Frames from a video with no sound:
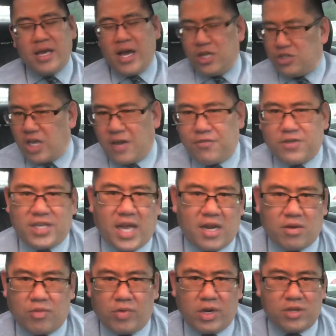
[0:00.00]
And Jake
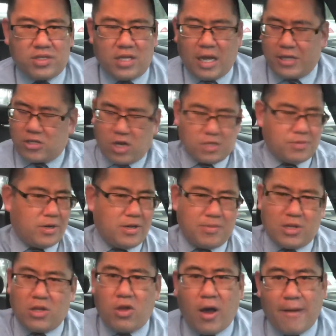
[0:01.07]
Virtanen, what else? I talked about him a
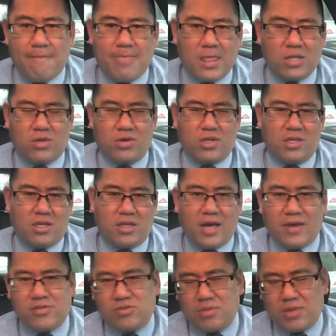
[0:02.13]
lot during the
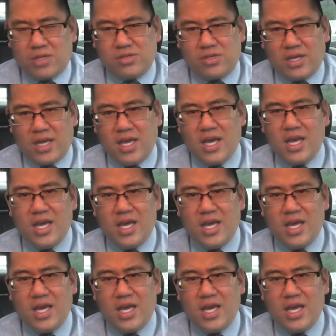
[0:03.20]
live stream yesterday.